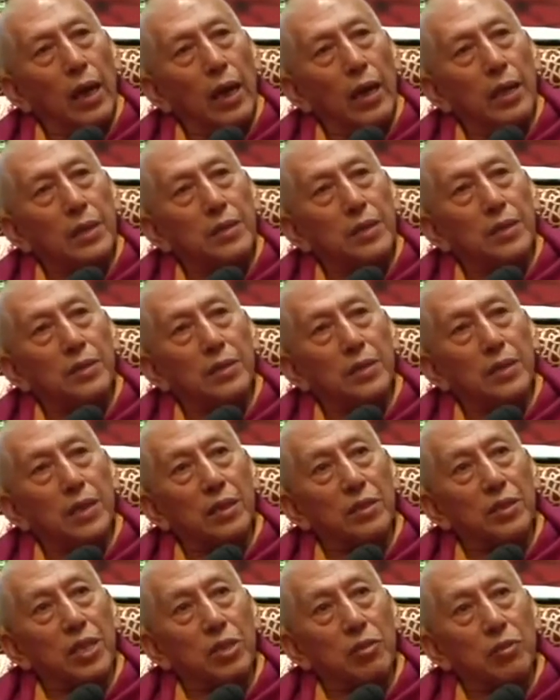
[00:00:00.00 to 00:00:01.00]
I just
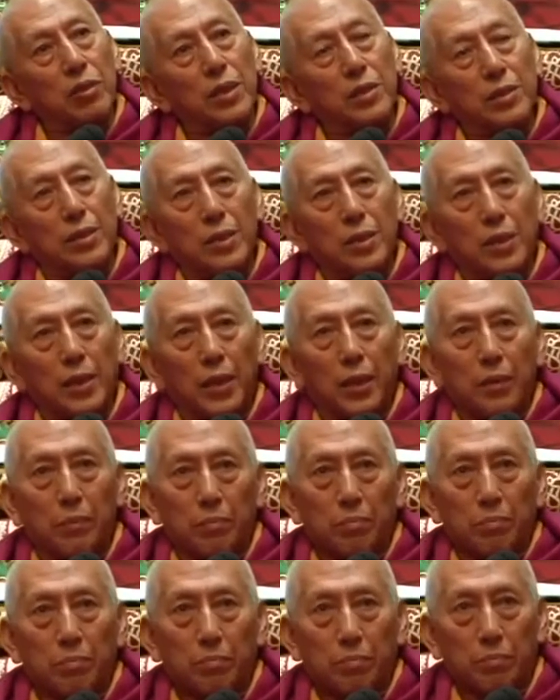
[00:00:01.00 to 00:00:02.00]
congratulated
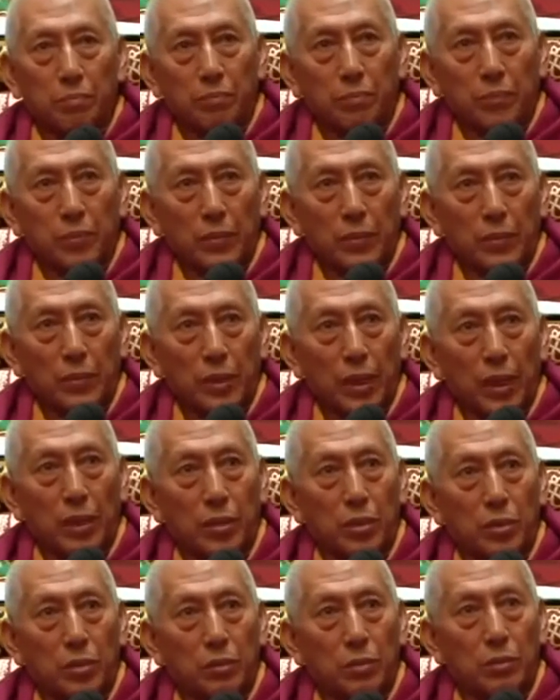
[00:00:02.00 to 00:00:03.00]
him
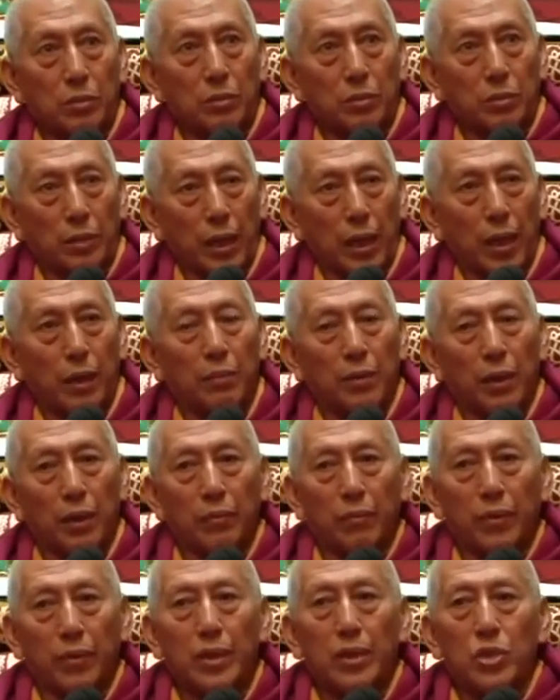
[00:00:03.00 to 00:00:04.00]
that you have a
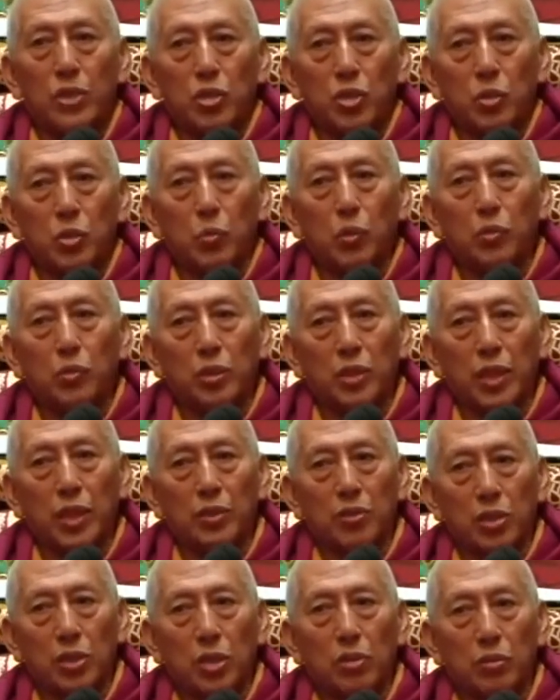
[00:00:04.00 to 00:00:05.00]
very smooth
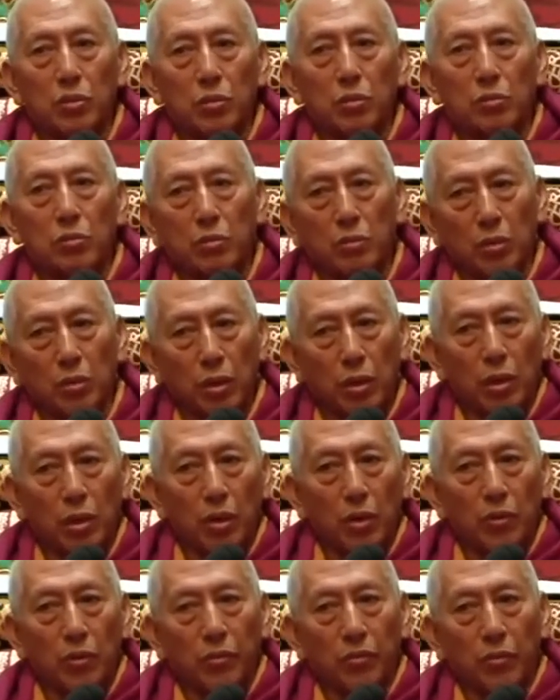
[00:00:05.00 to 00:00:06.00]
transition
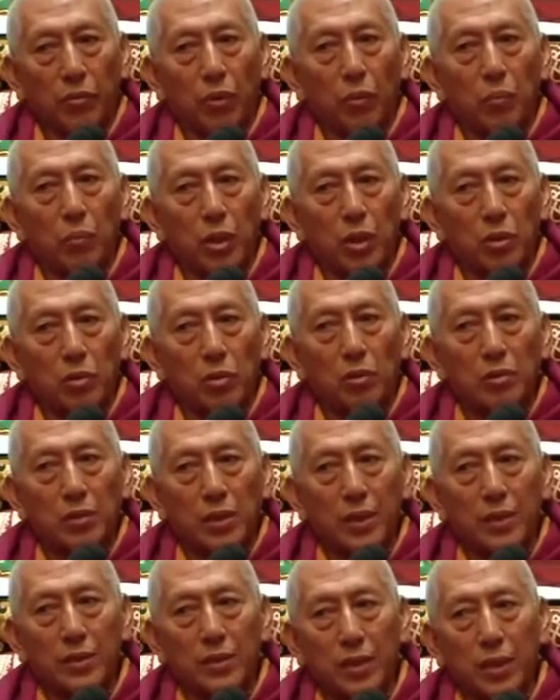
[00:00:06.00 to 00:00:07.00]
from a
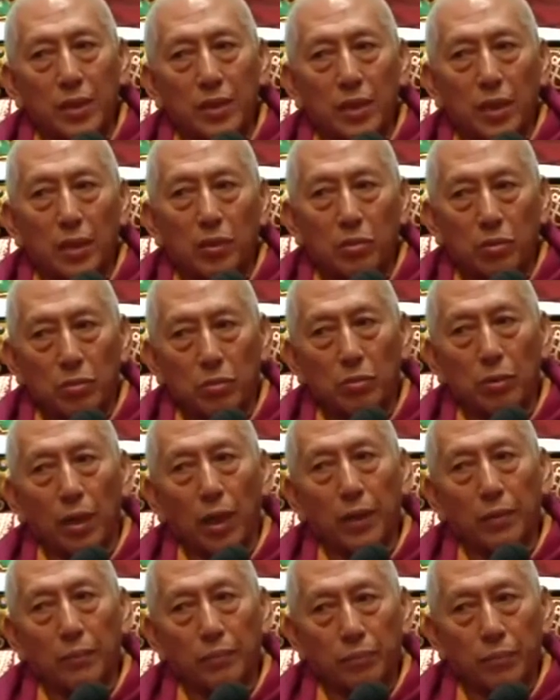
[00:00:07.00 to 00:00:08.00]
totalitarian to
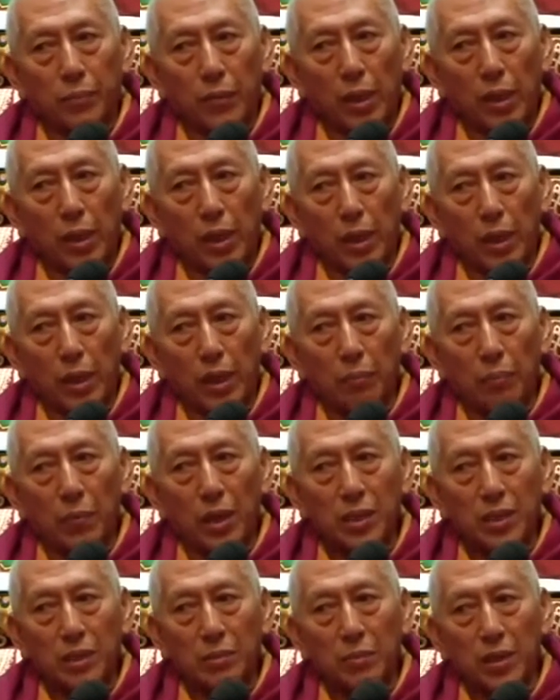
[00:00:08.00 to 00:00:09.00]
a
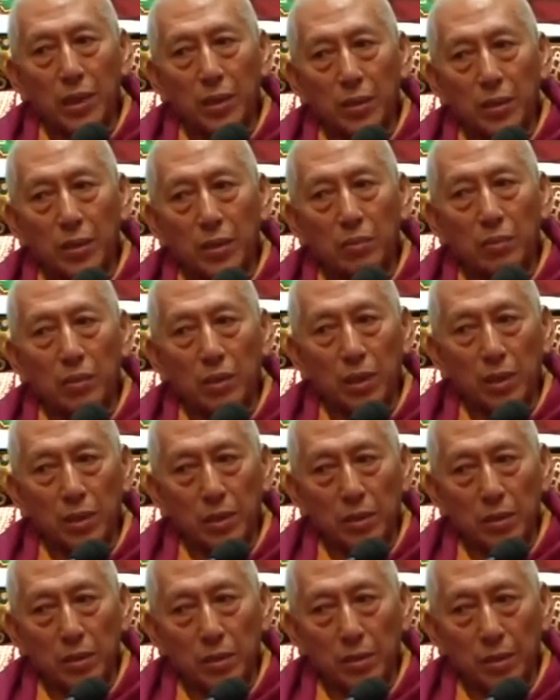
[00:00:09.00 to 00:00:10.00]
multi-party democratic
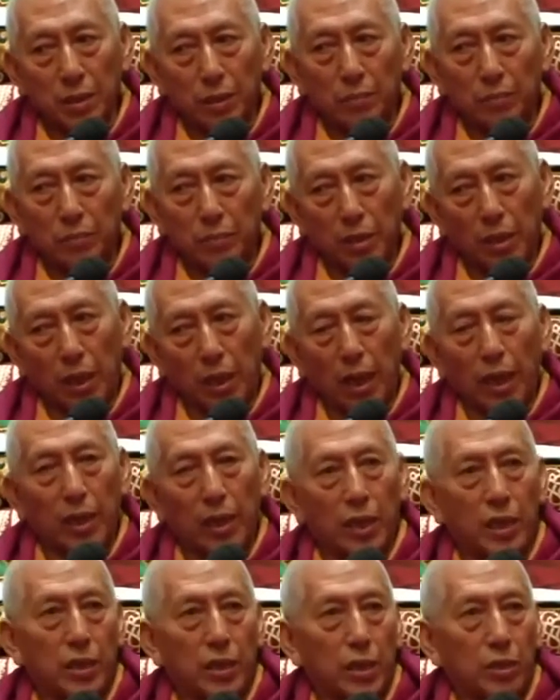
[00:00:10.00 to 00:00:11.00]
system. I
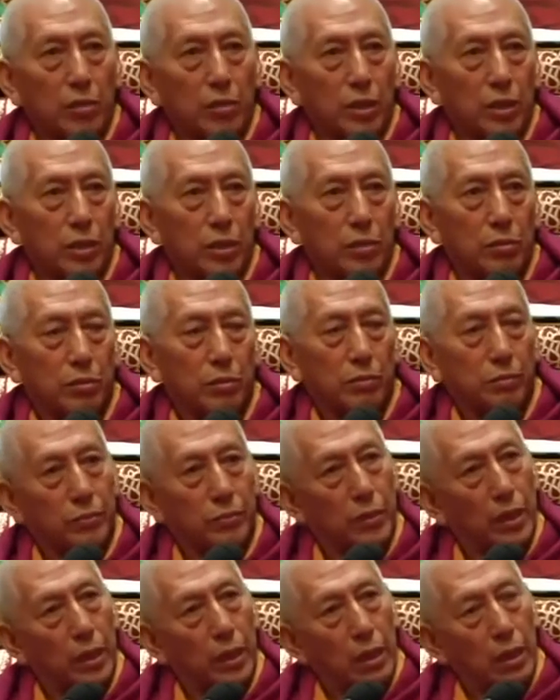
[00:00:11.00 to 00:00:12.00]
congratulate you.
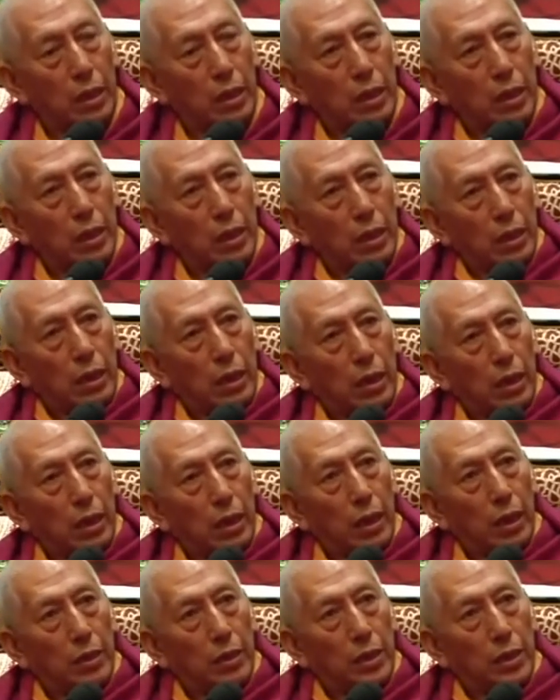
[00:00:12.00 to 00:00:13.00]

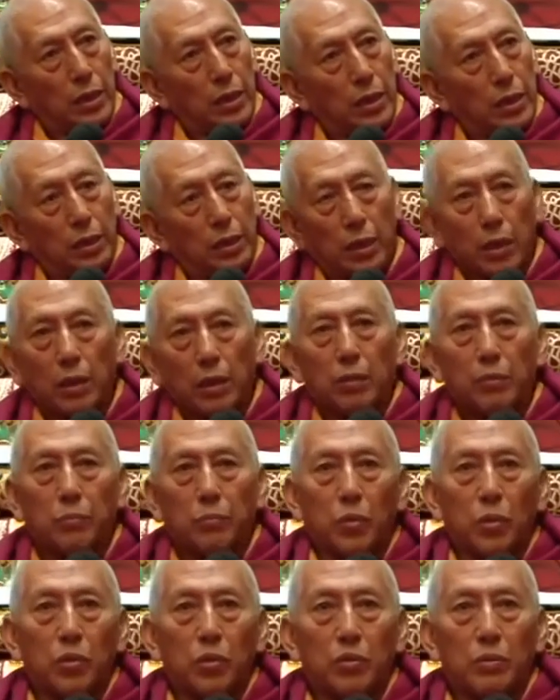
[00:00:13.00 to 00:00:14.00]
And he
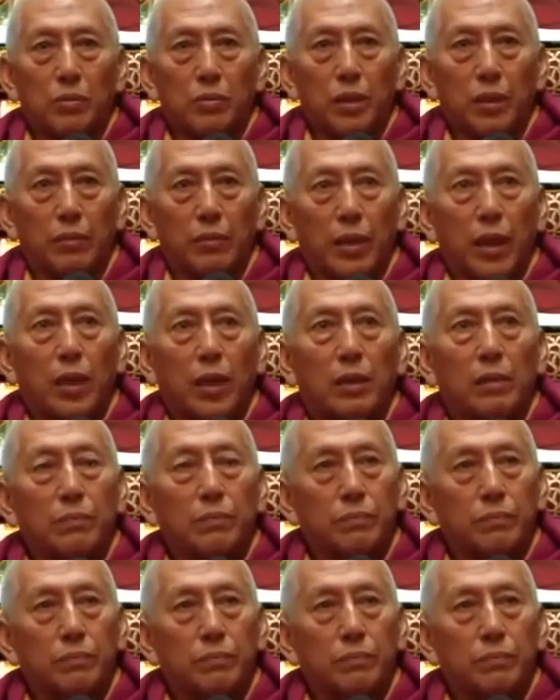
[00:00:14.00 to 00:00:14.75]
posed very well.